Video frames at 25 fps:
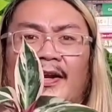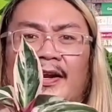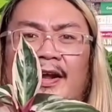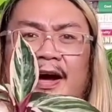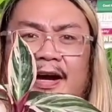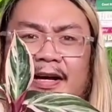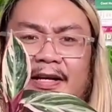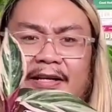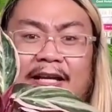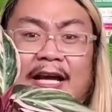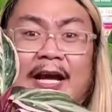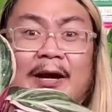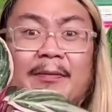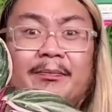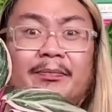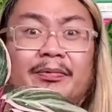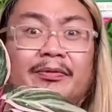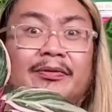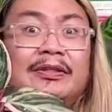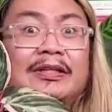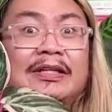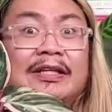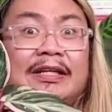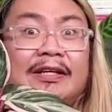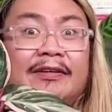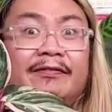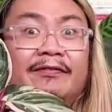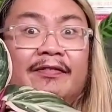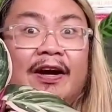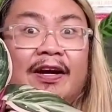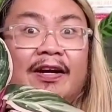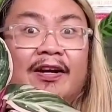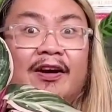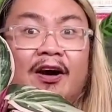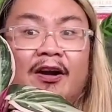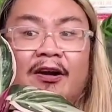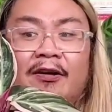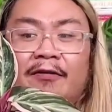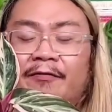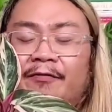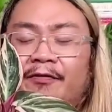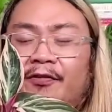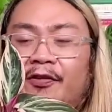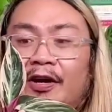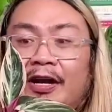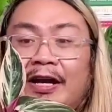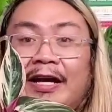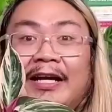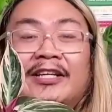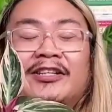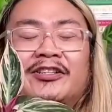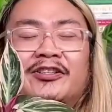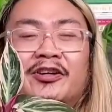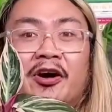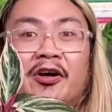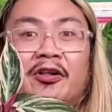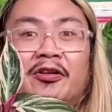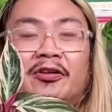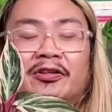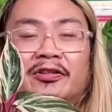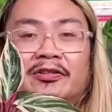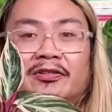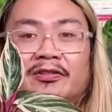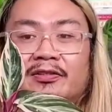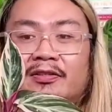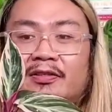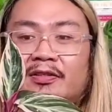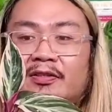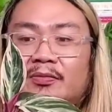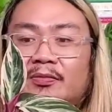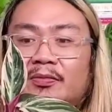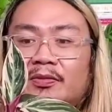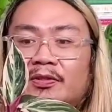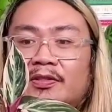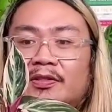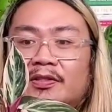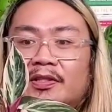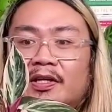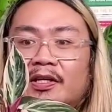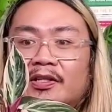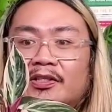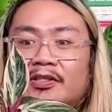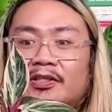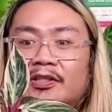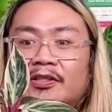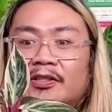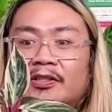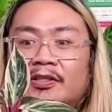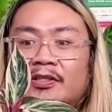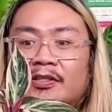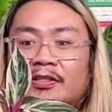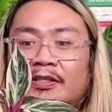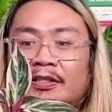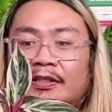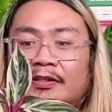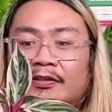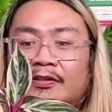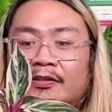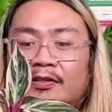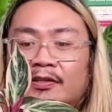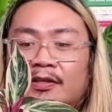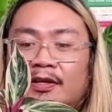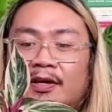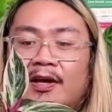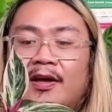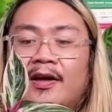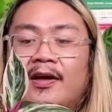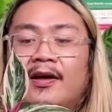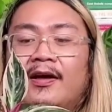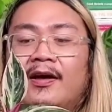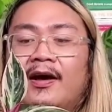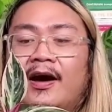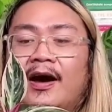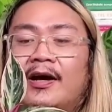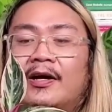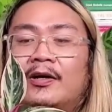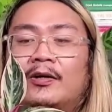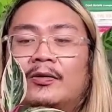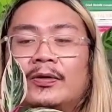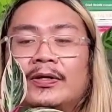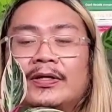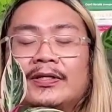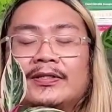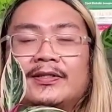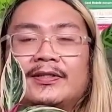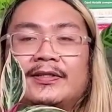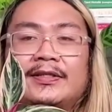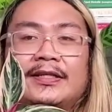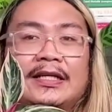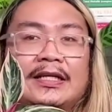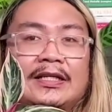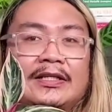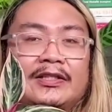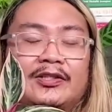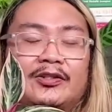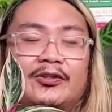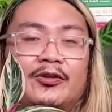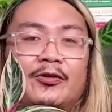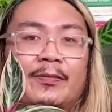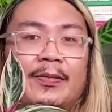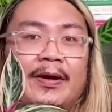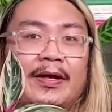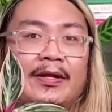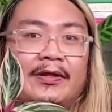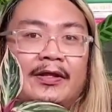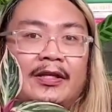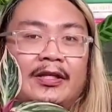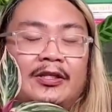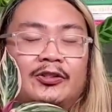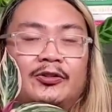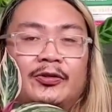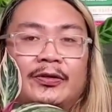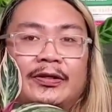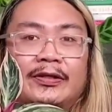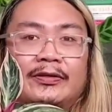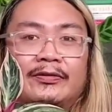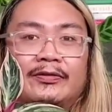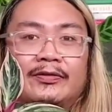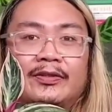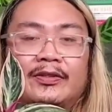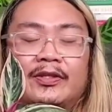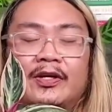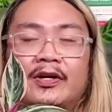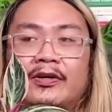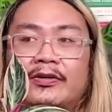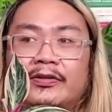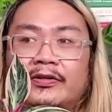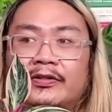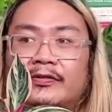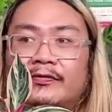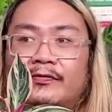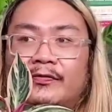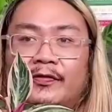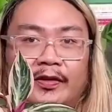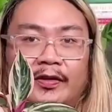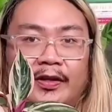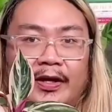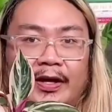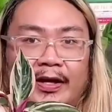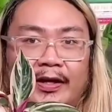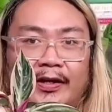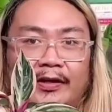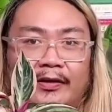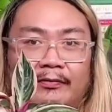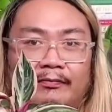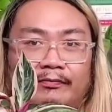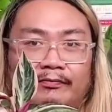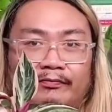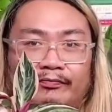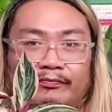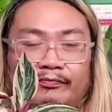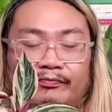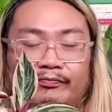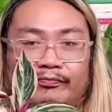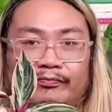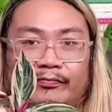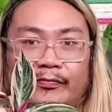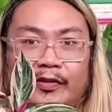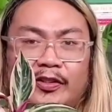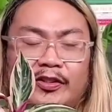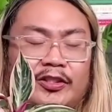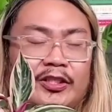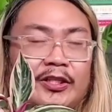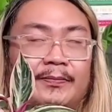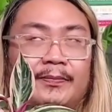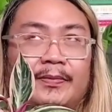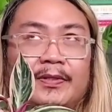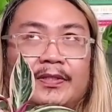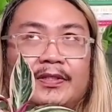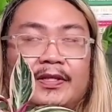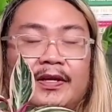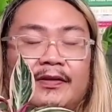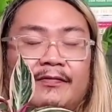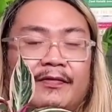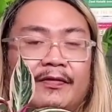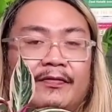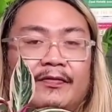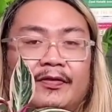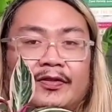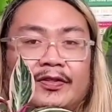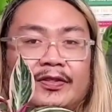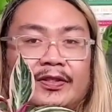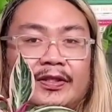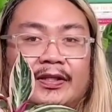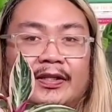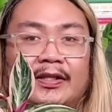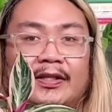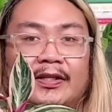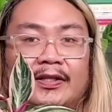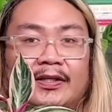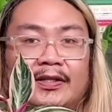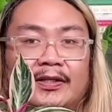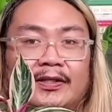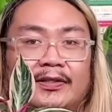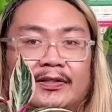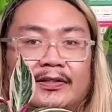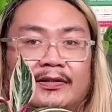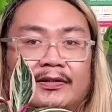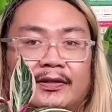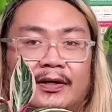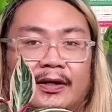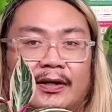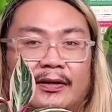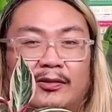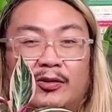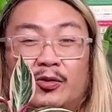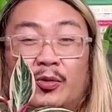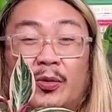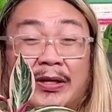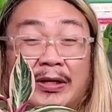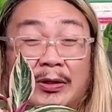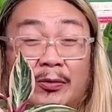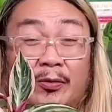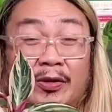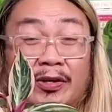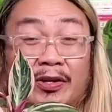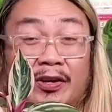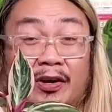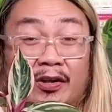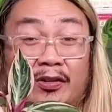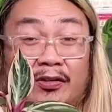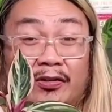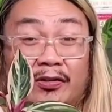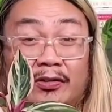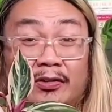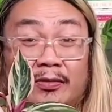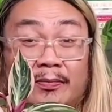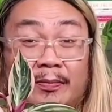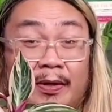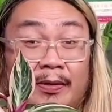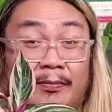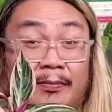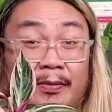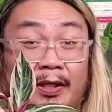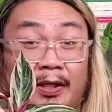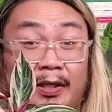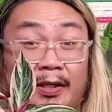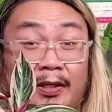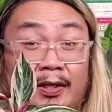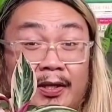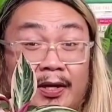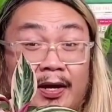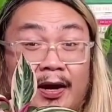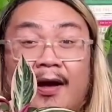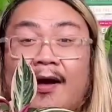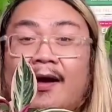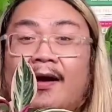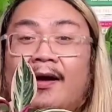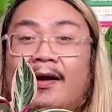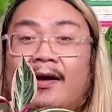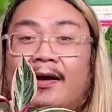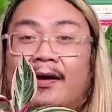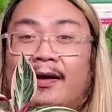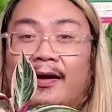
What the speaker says: And I can't believe I got it for $8. This was such a good deal. I always see Stromanthe Trio Stars for like, the cheapest I've ever seen it is like $21 maybe,